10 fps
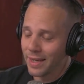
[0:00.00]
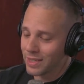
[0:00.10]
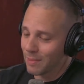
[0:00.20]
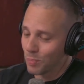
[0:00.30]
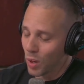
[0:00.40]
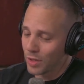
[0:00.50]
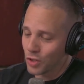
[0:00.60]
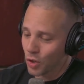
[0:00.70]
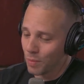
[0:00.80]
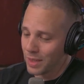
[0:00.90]
except
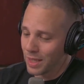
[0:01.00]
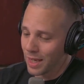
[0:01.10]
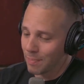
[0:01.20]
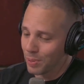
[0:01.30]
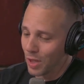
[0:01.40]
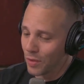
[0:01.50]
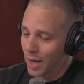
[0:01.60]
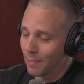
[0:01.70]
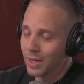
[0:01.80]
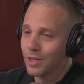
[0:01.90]
Braun Strowman didn't get
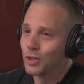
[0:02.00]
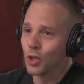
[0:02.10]
blown up.